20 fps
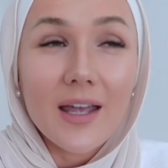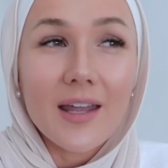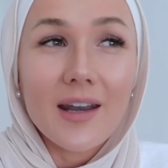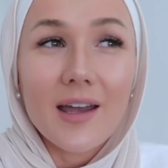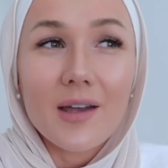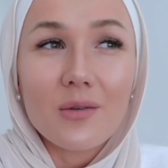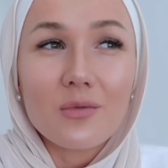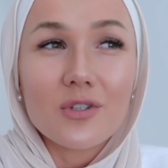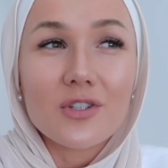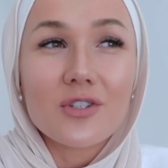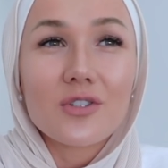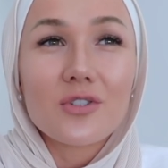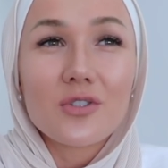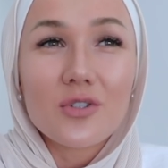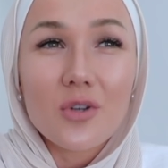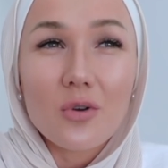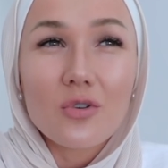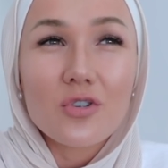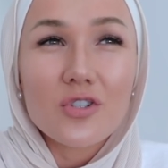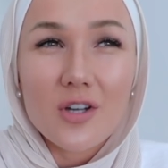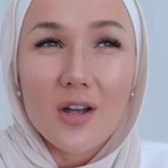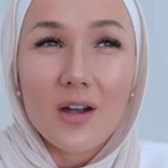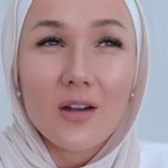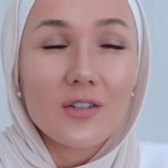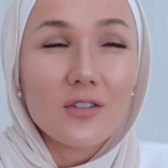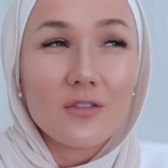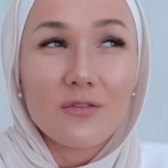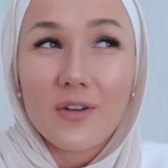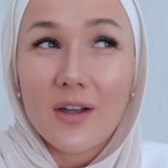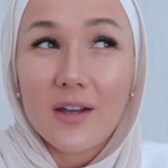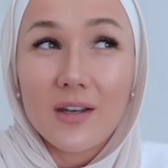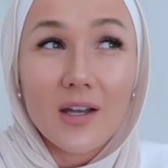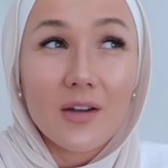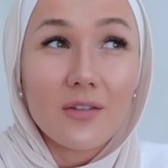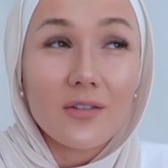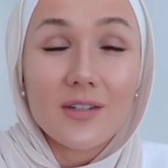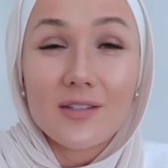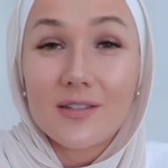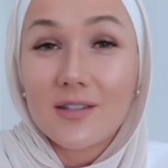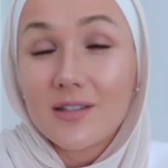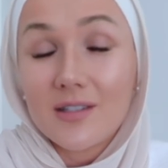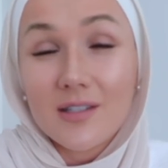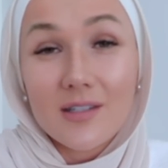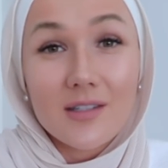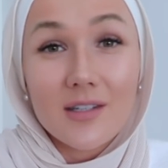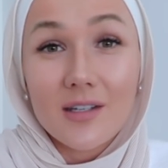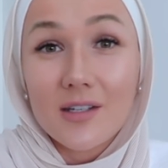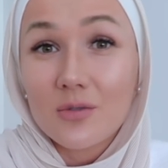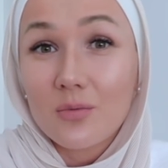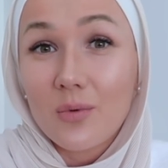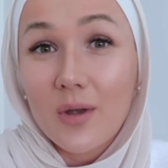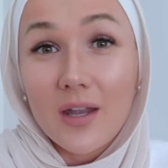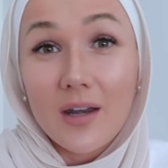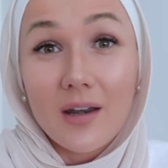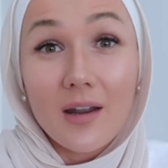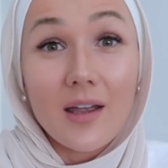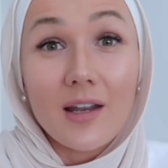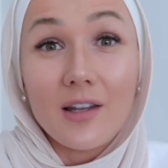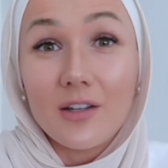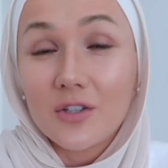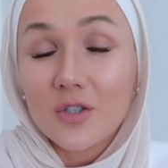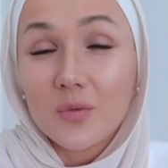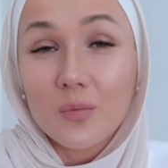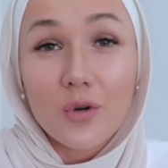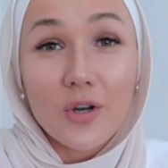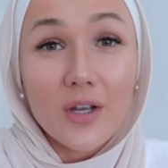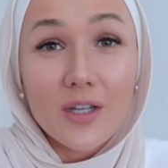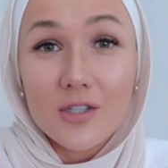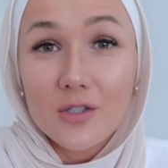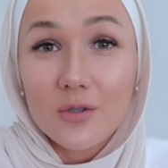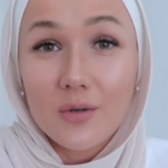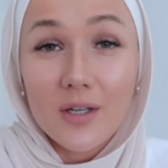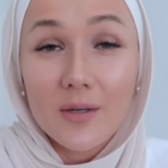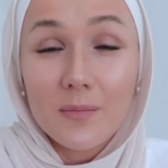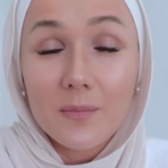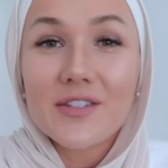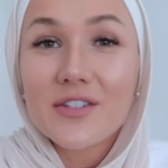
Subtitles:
And I was so shocked to find out the statistics when I looked more into it.